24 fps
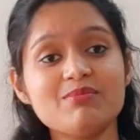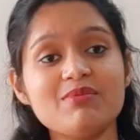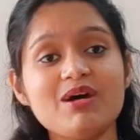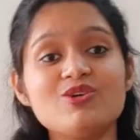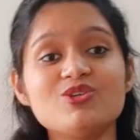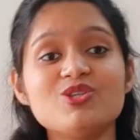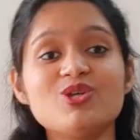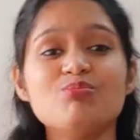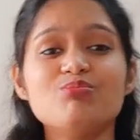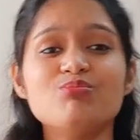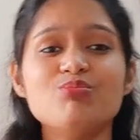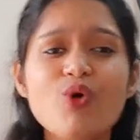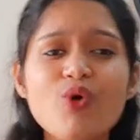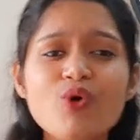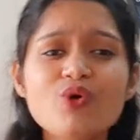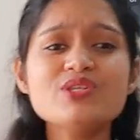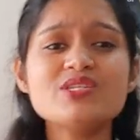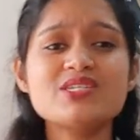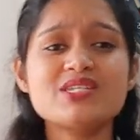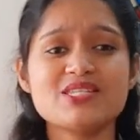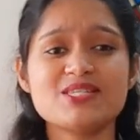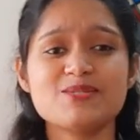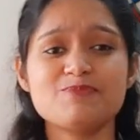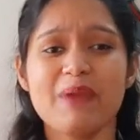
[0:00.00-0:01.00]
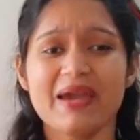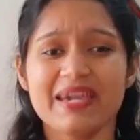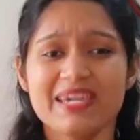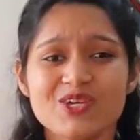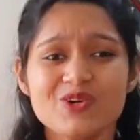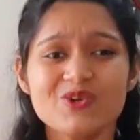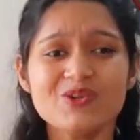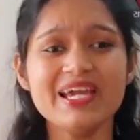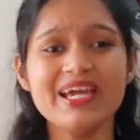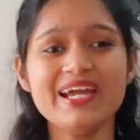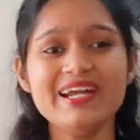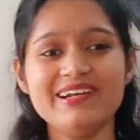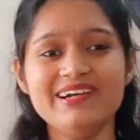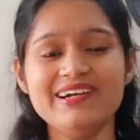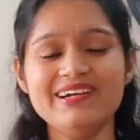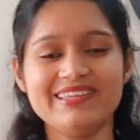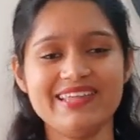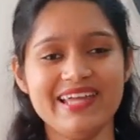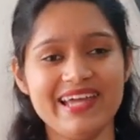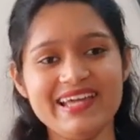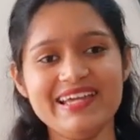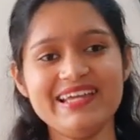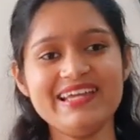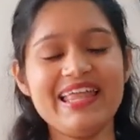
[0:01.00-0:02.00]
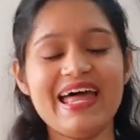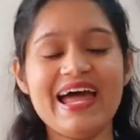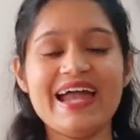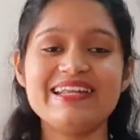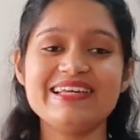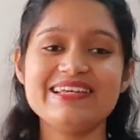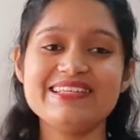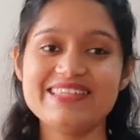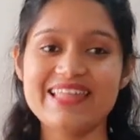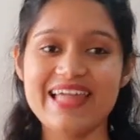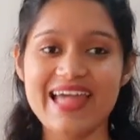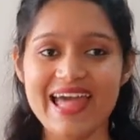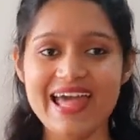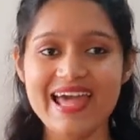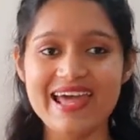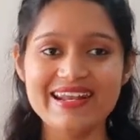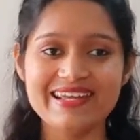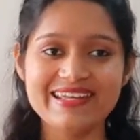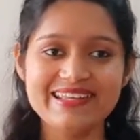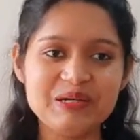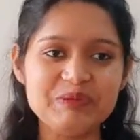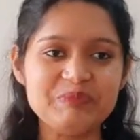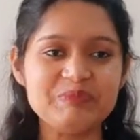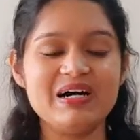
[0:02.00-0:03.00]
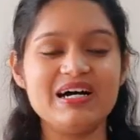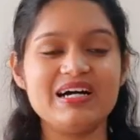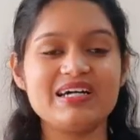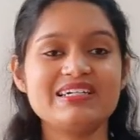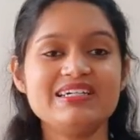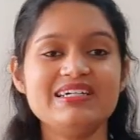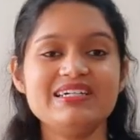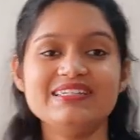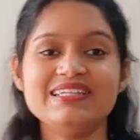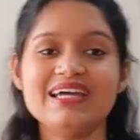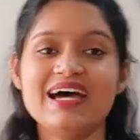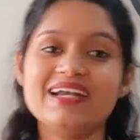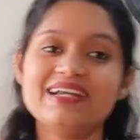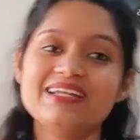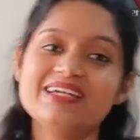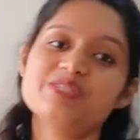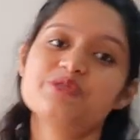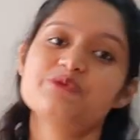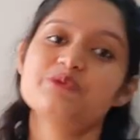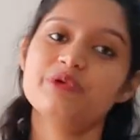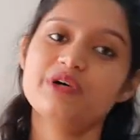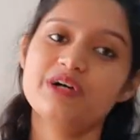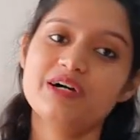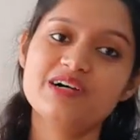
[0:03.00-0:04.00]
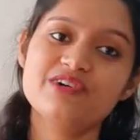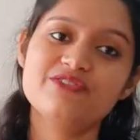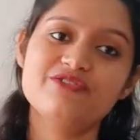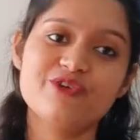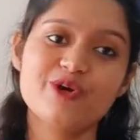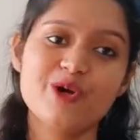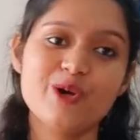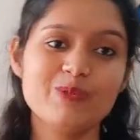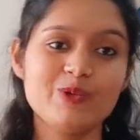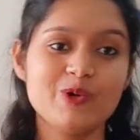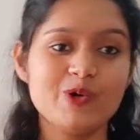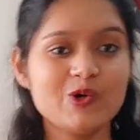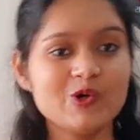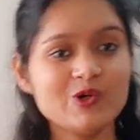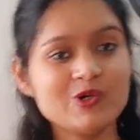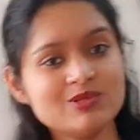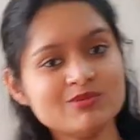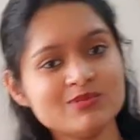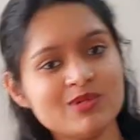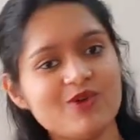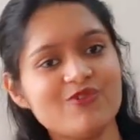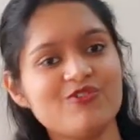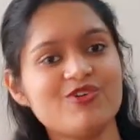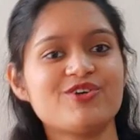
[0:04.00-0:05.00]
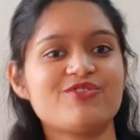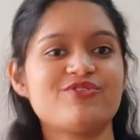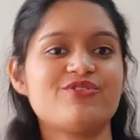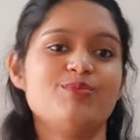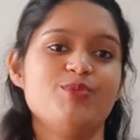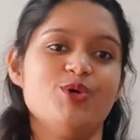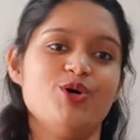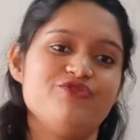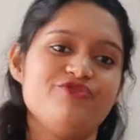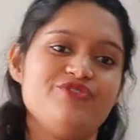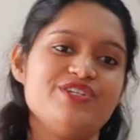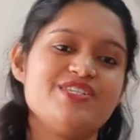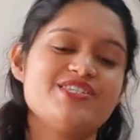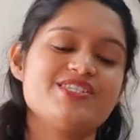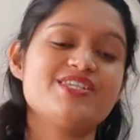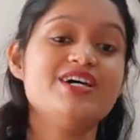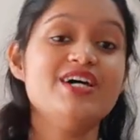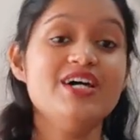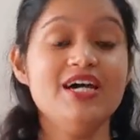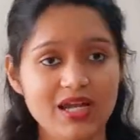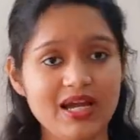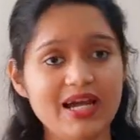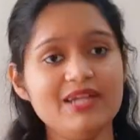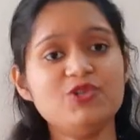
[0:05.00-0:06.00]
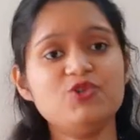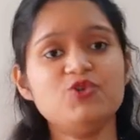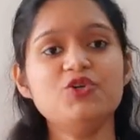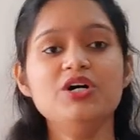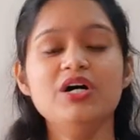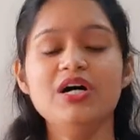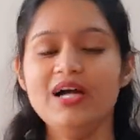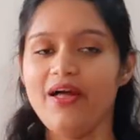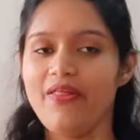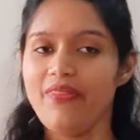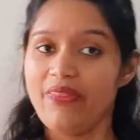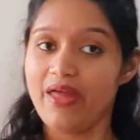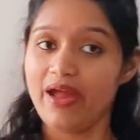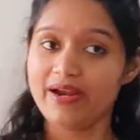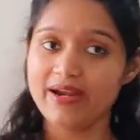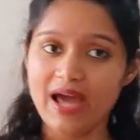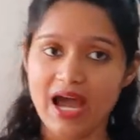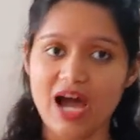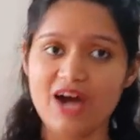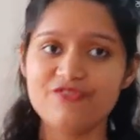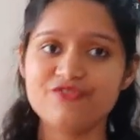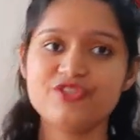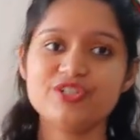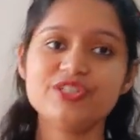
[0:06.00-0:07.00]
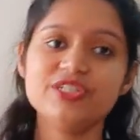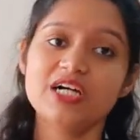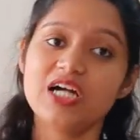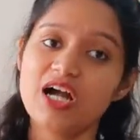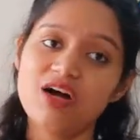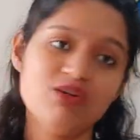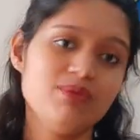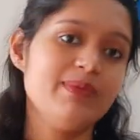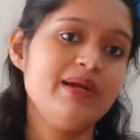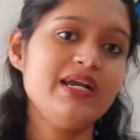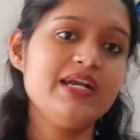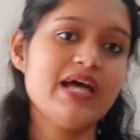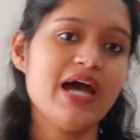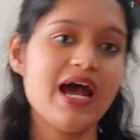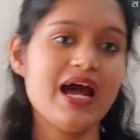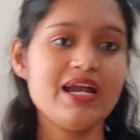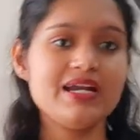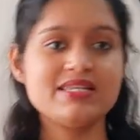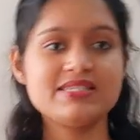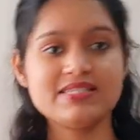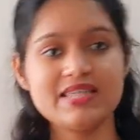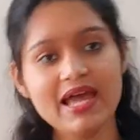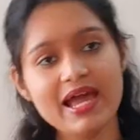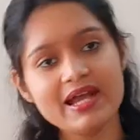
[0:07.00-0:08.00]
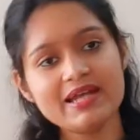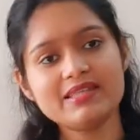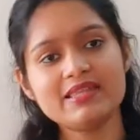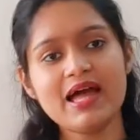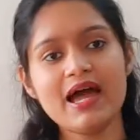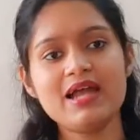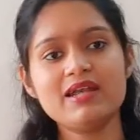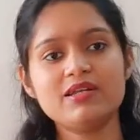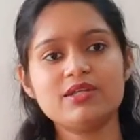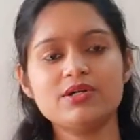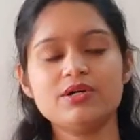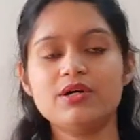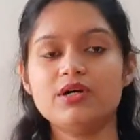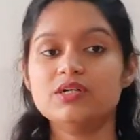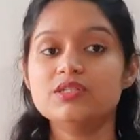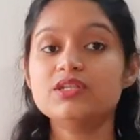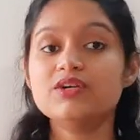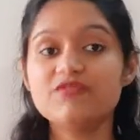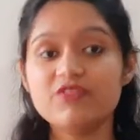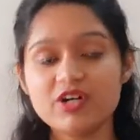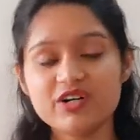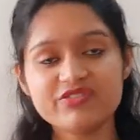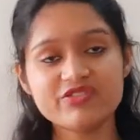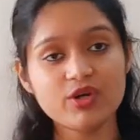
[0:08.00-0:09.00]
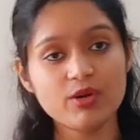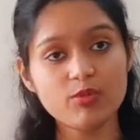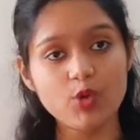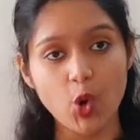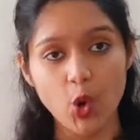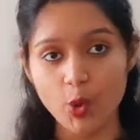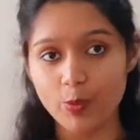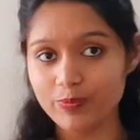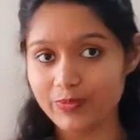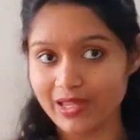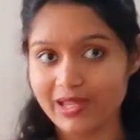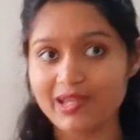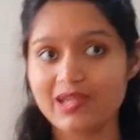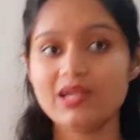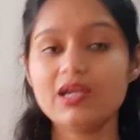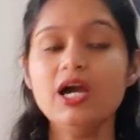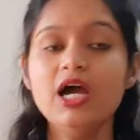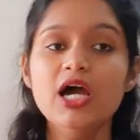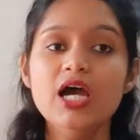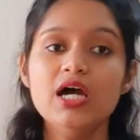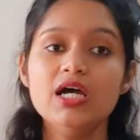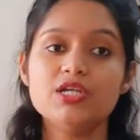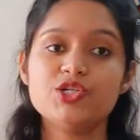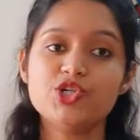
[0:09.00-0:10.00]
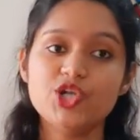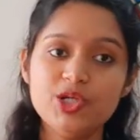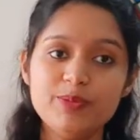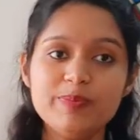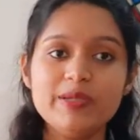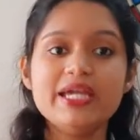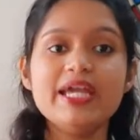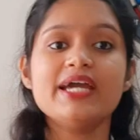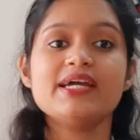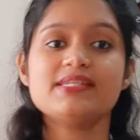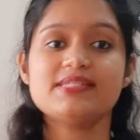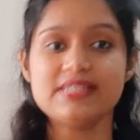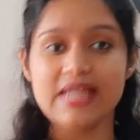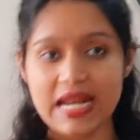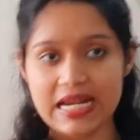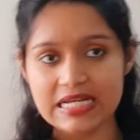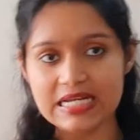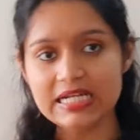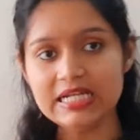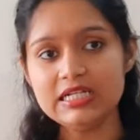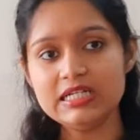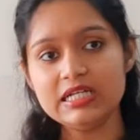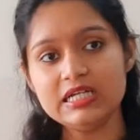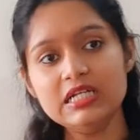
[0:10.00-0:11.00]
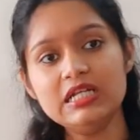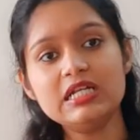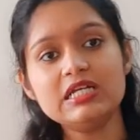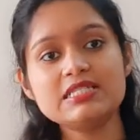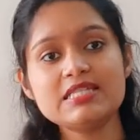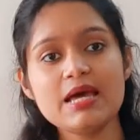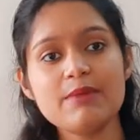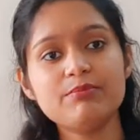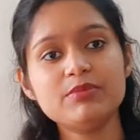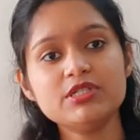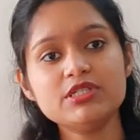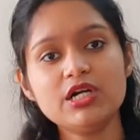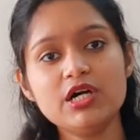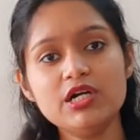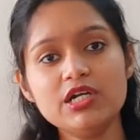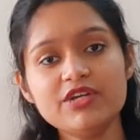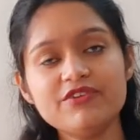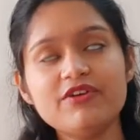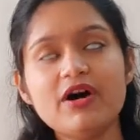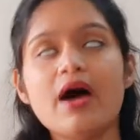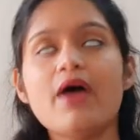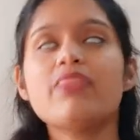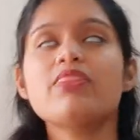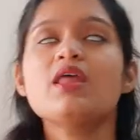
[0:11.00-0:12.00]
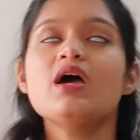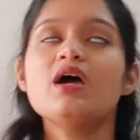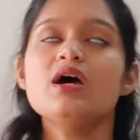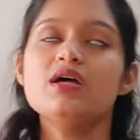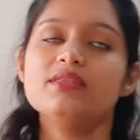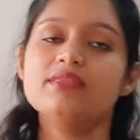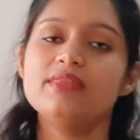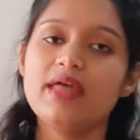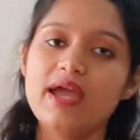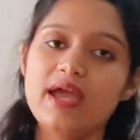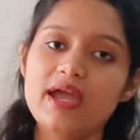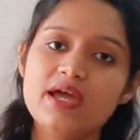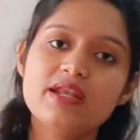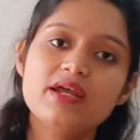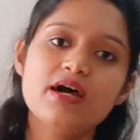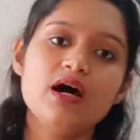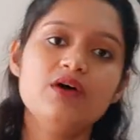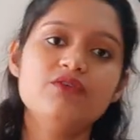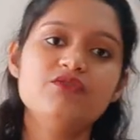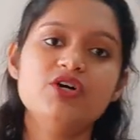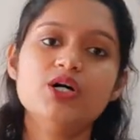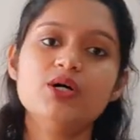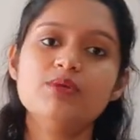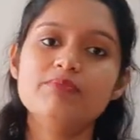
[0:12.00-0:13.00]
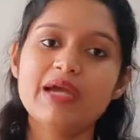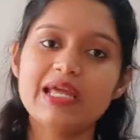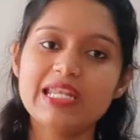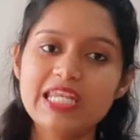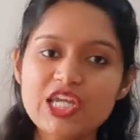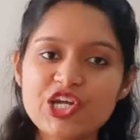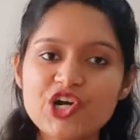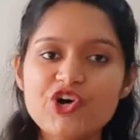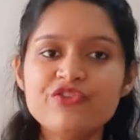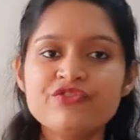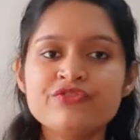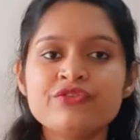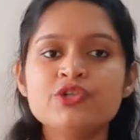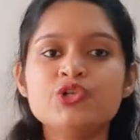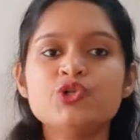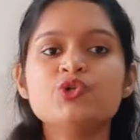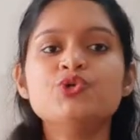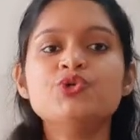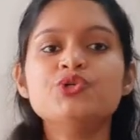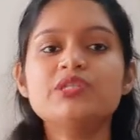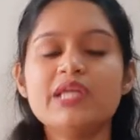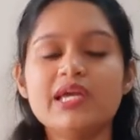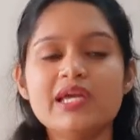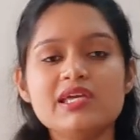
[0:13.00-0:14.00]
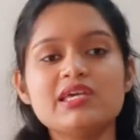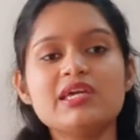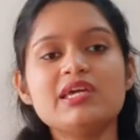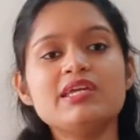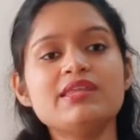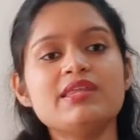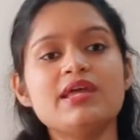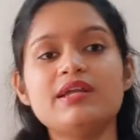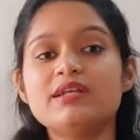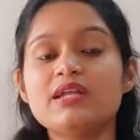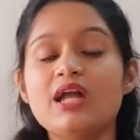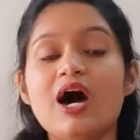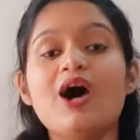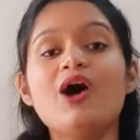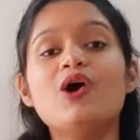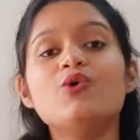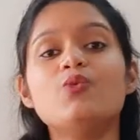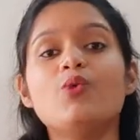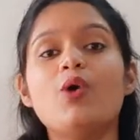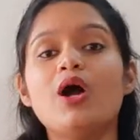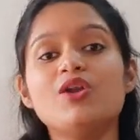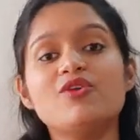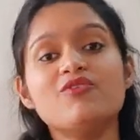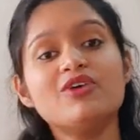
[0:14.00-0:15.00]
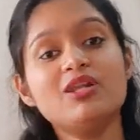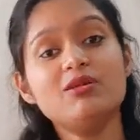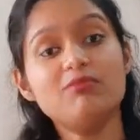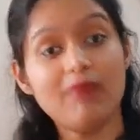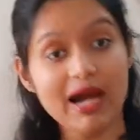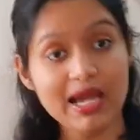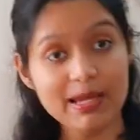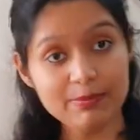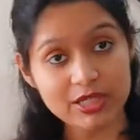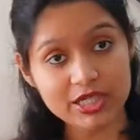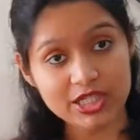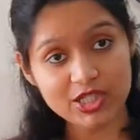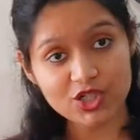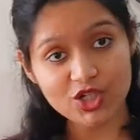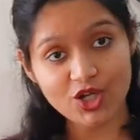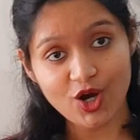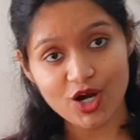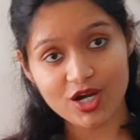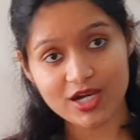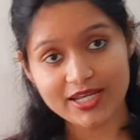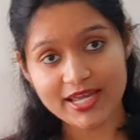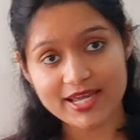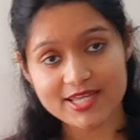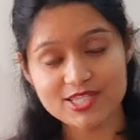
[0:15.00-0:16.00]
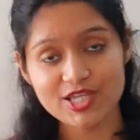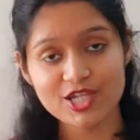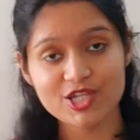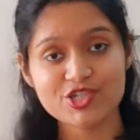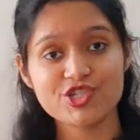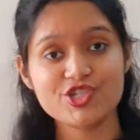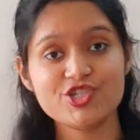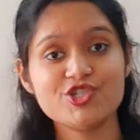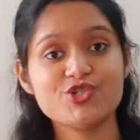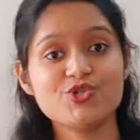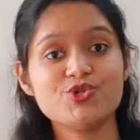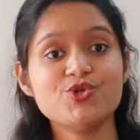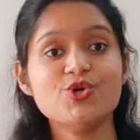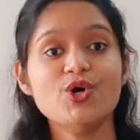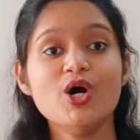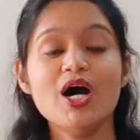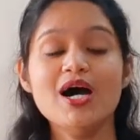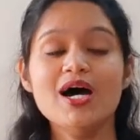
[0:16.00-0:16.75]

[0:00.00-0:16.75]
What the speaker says: about the most speculated thing that is there in the market, that is work from home or work from office. I know that after the government had said that the work from home thing should be extended till December 31, there were many of you thinking that now what will my particular organization do?